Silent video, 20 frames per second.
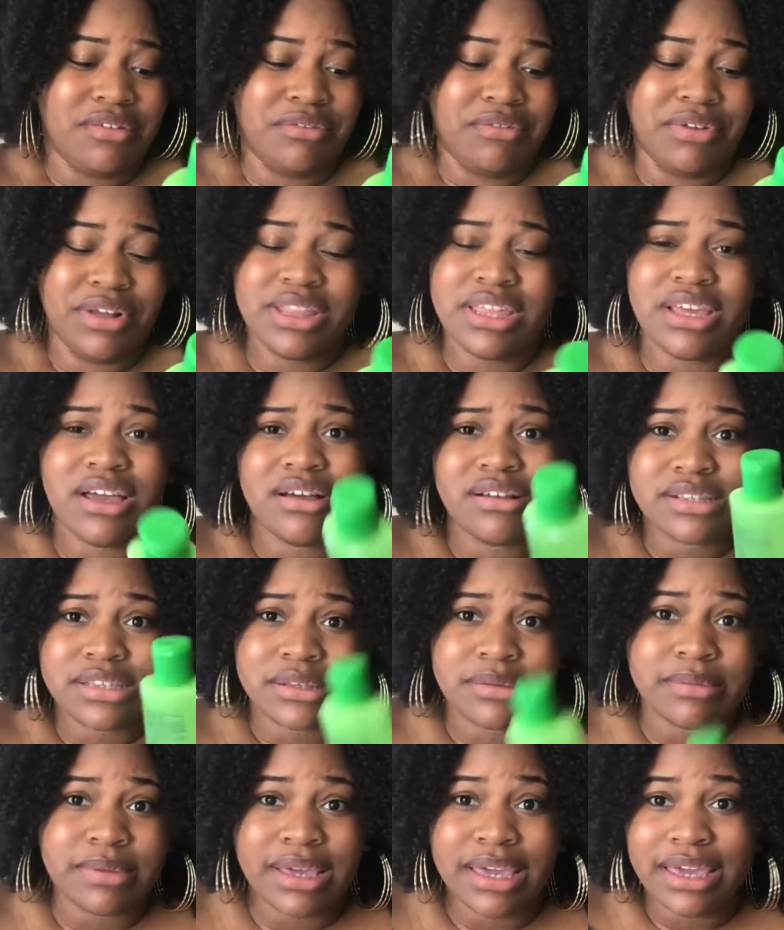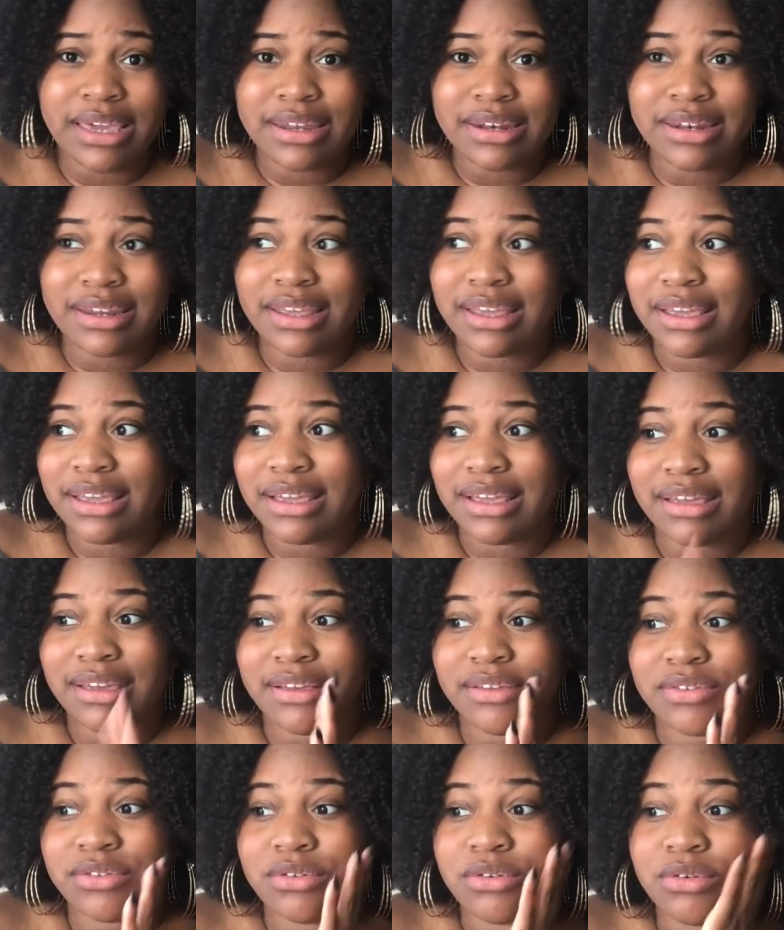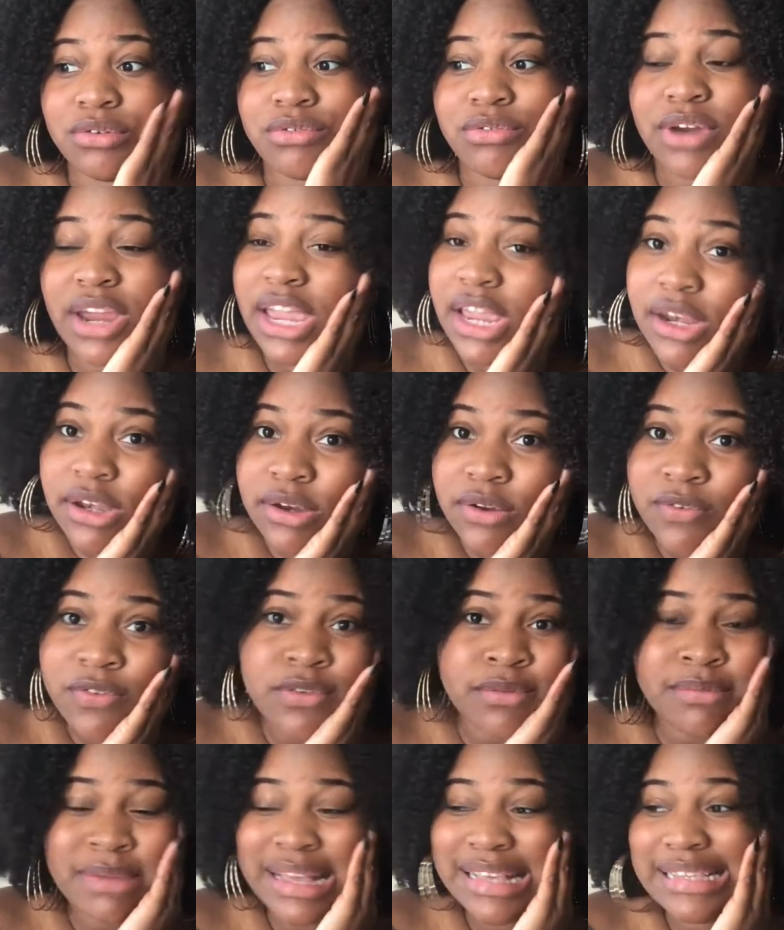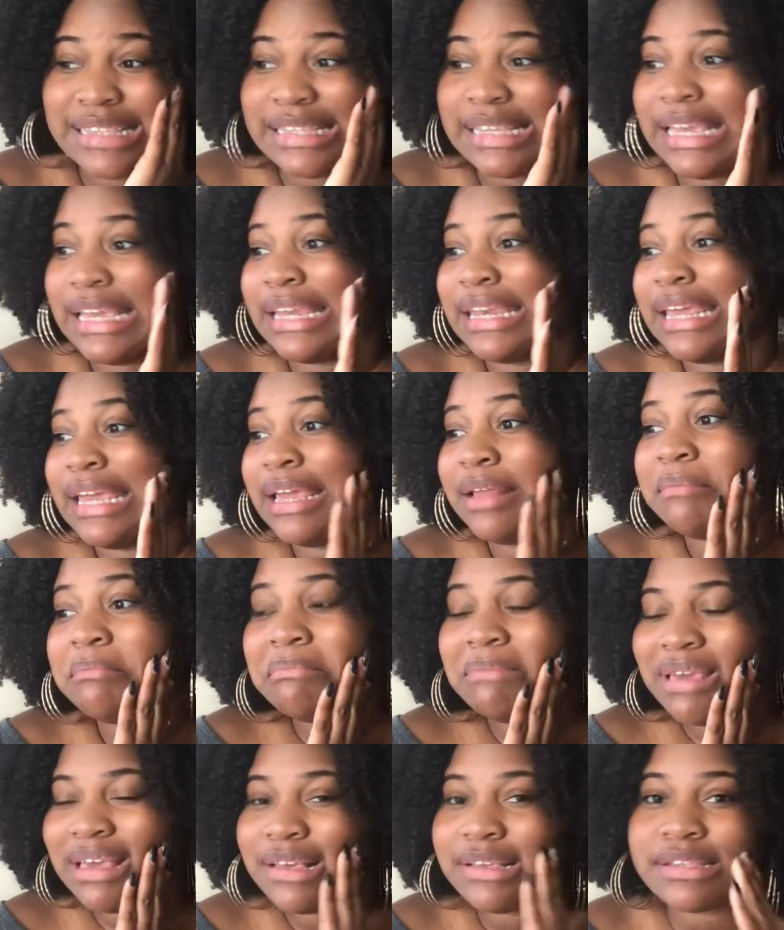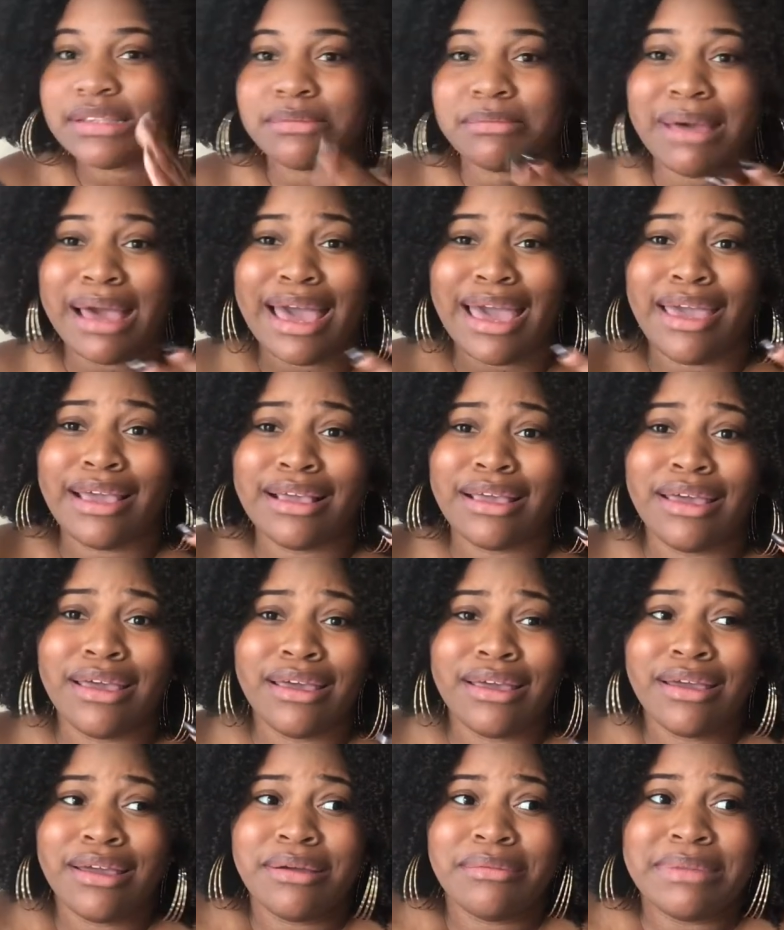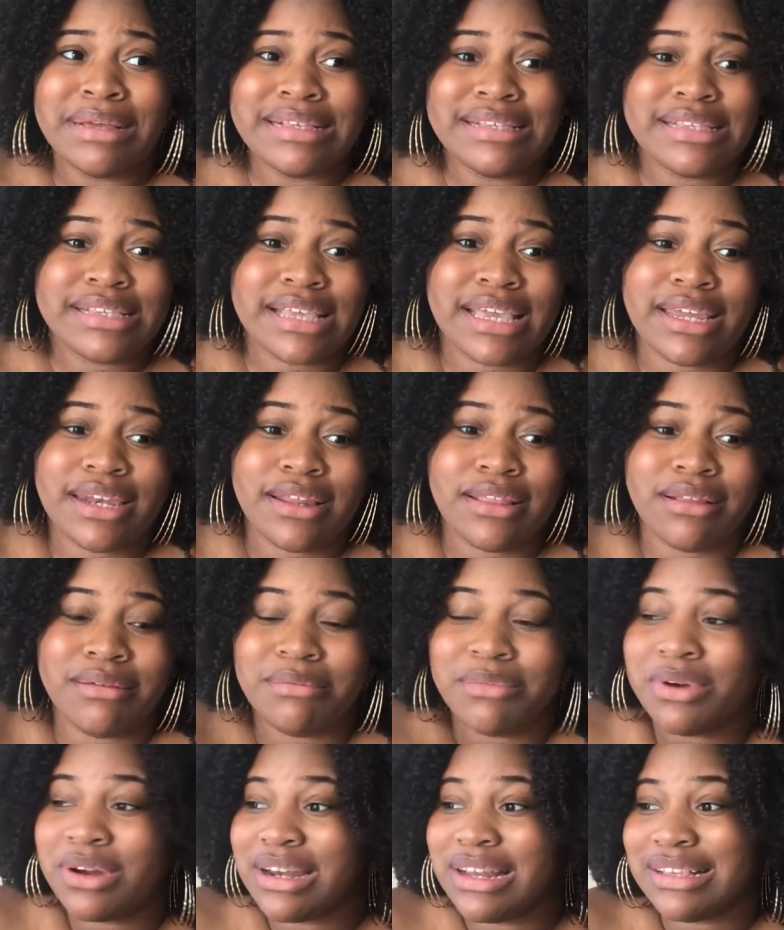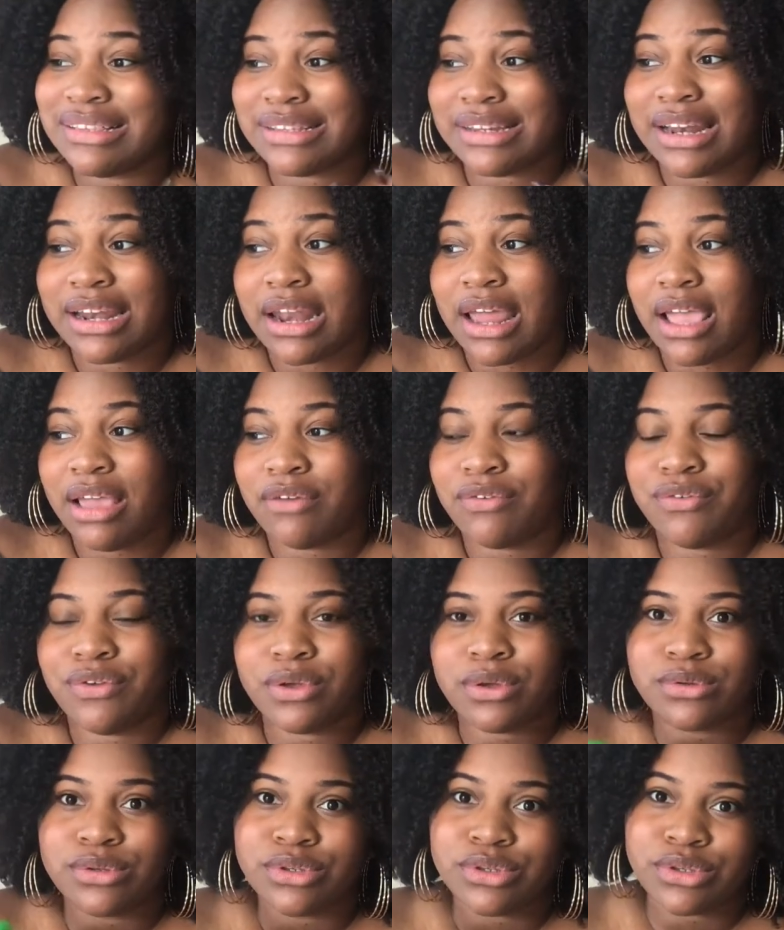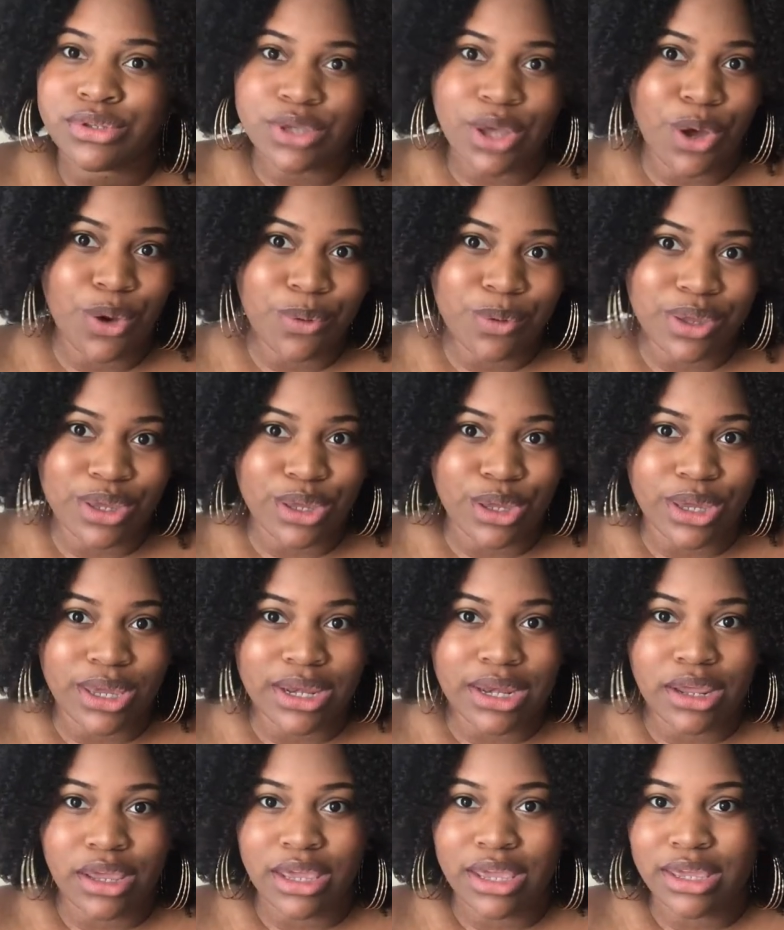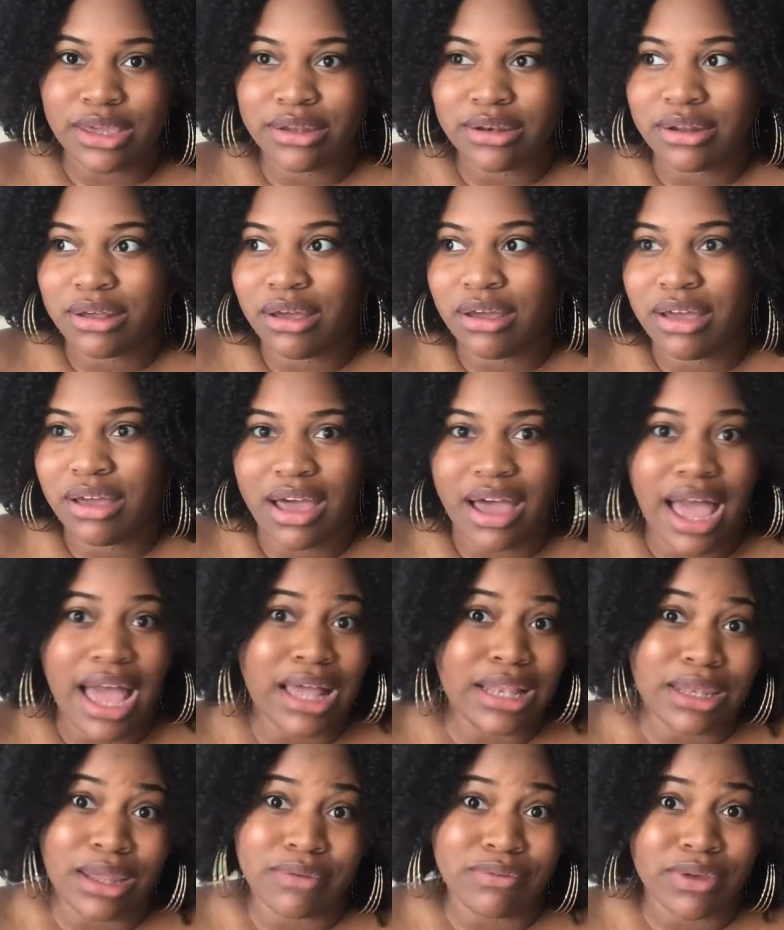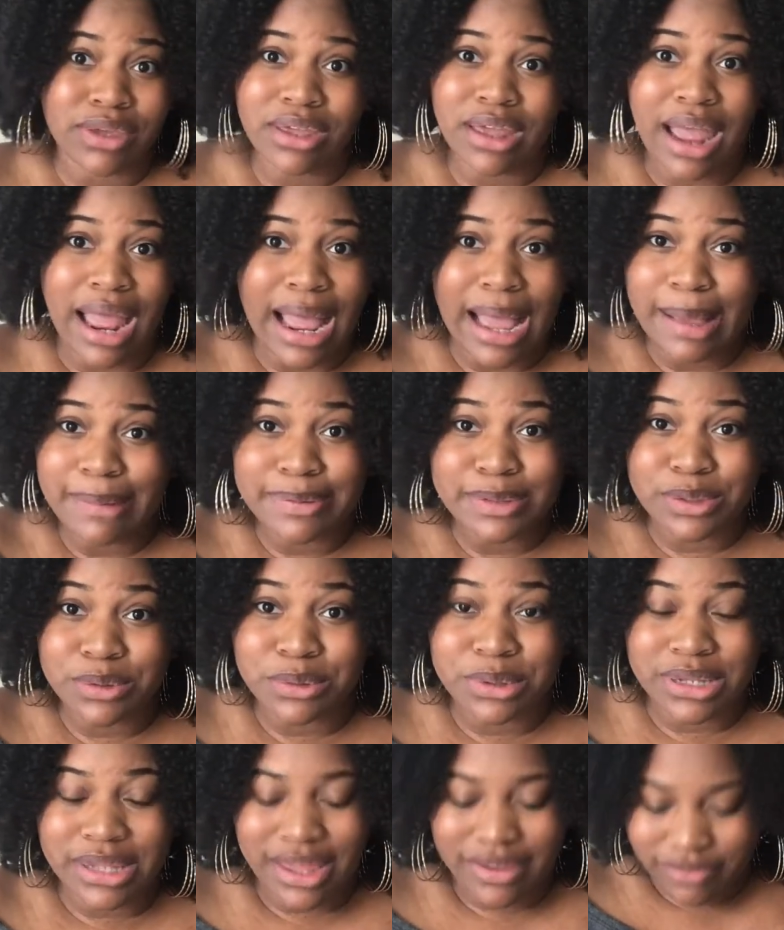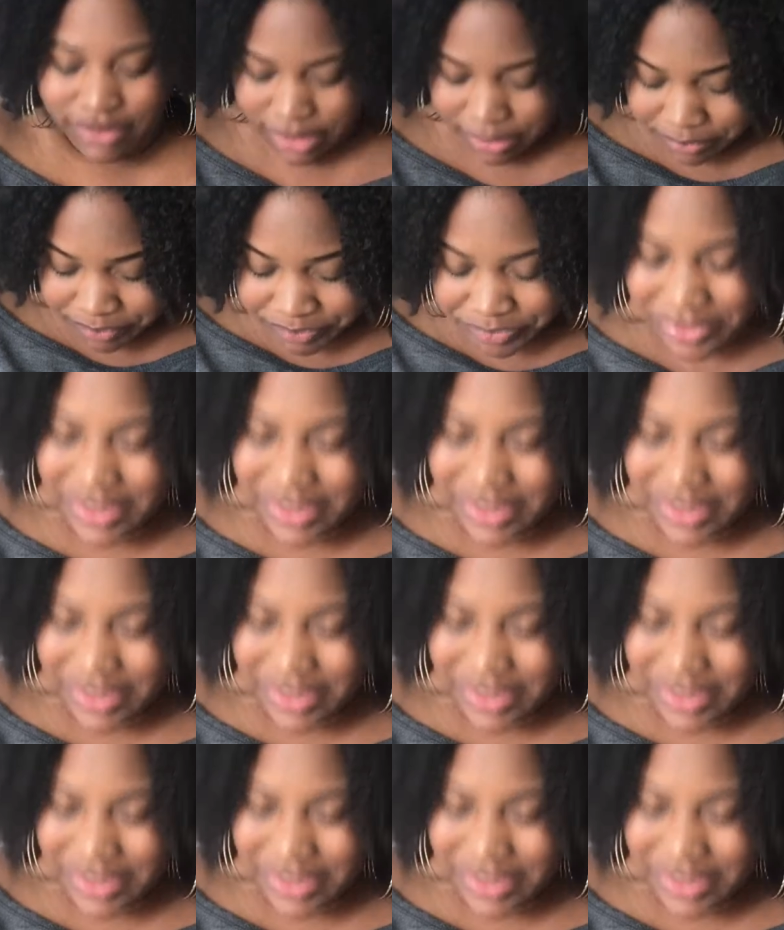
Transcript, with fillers: really awesome. It is great for my skin. It makes my my skin in the mornings and at night feel so good. It I love it. Absolutely love it.